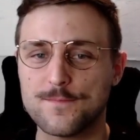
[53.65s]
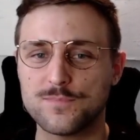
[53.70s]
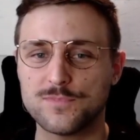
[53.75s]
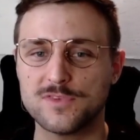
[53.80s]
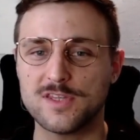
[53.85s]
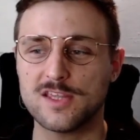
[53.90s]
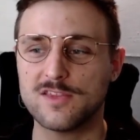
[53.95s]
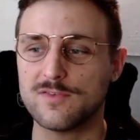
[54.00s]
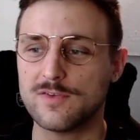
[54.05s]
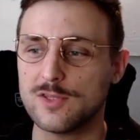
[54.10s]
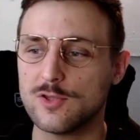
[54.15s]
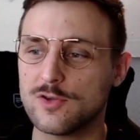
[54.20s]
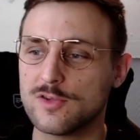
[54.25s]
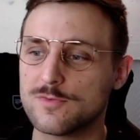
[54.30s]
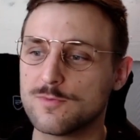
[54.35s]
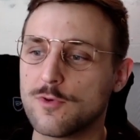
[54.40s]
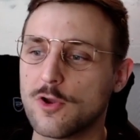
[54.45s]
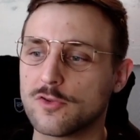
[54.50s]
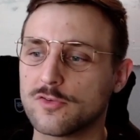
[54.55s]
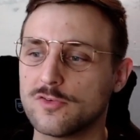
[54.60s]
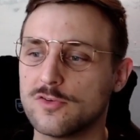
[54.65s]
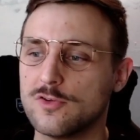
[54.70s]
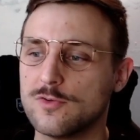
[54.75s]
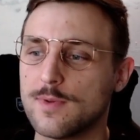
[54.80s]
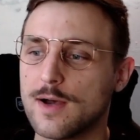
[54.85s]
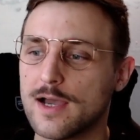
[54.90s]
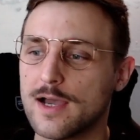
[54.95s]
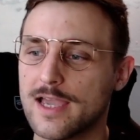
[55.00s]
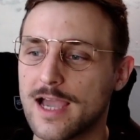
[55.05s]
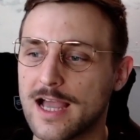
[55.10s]
This video is brought to you
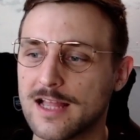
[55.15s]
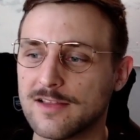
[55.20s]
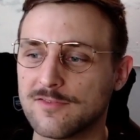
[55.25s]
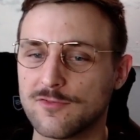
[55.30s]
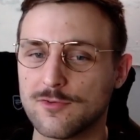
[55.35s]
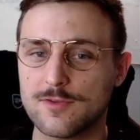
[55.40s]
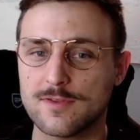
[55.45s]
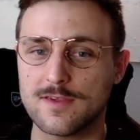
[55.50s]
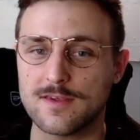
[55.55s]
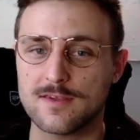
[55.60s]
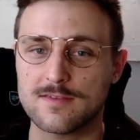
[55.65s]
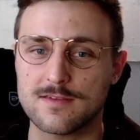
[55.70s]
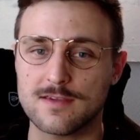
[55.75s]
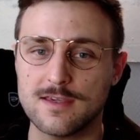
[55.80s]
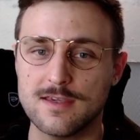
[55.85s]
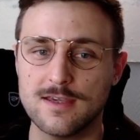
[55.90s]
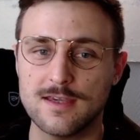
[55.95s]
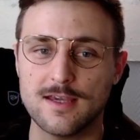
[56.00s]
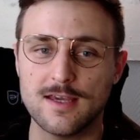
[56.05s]
by Ad360.